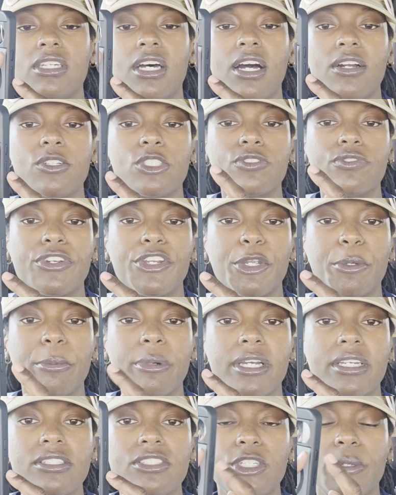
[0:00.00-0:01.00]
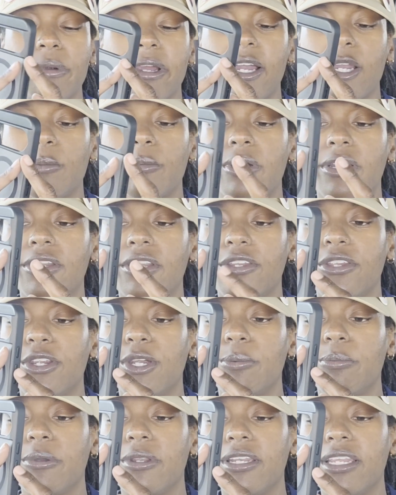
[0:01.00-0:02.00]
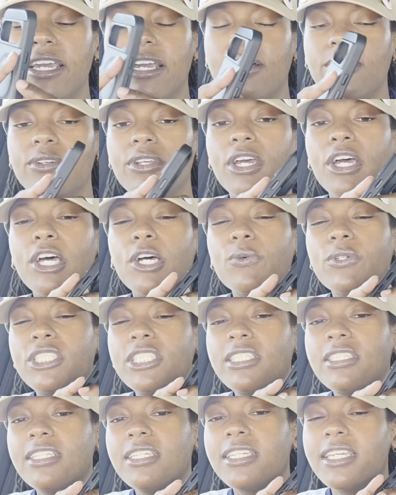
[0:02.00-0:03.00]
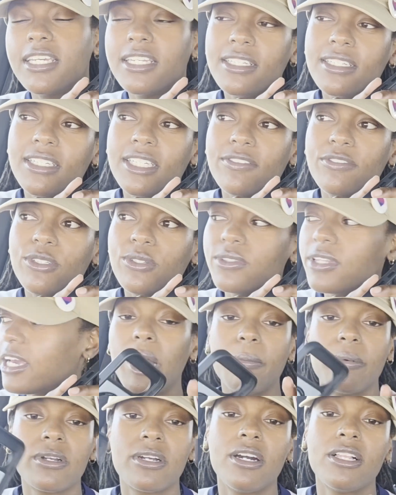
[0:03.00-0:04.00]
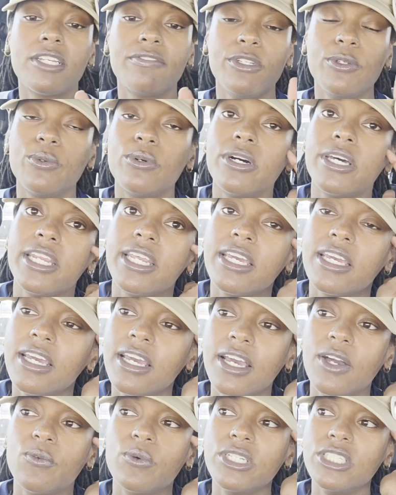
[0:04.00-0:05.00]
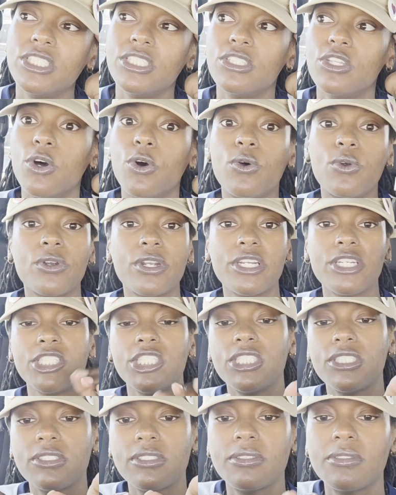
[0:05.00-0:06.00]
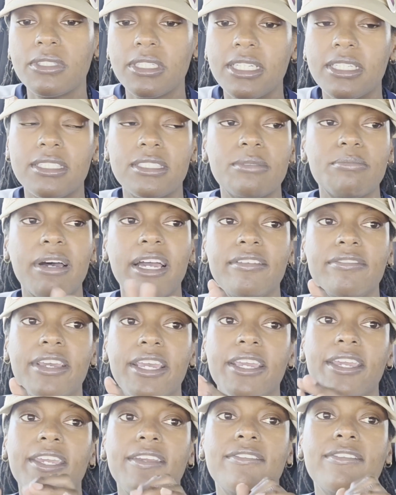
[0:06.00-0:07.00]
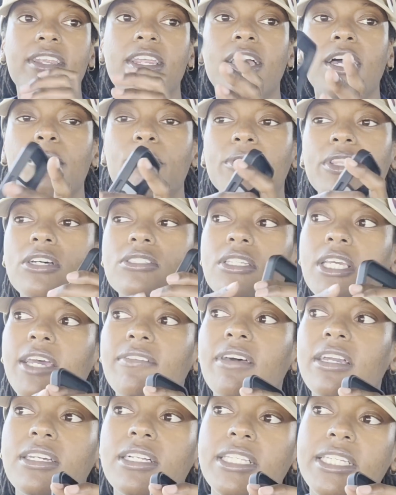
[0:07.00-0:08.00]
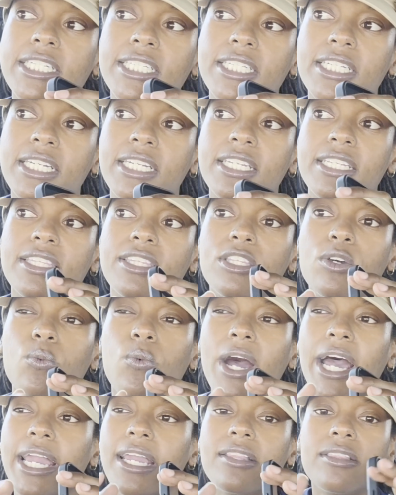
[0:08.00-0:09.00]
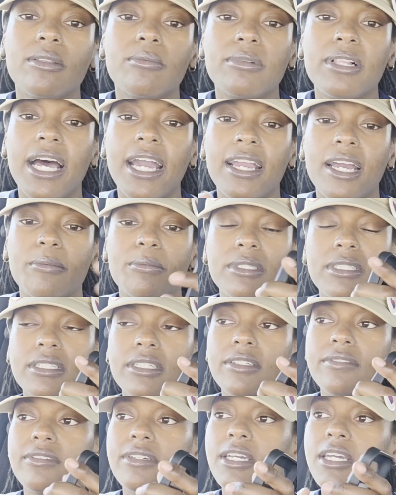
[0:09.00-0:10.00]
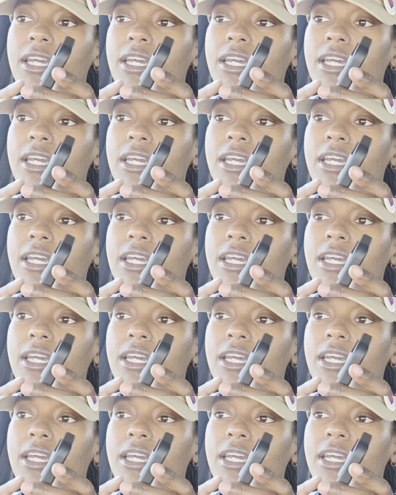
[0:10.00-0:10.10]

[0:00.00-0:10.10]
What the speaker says: toggles for your buttons, your power button and your up and down, which can give you a pop of color if you want it, which the orange is my fave. They also have the clear and the white and the black, I believe.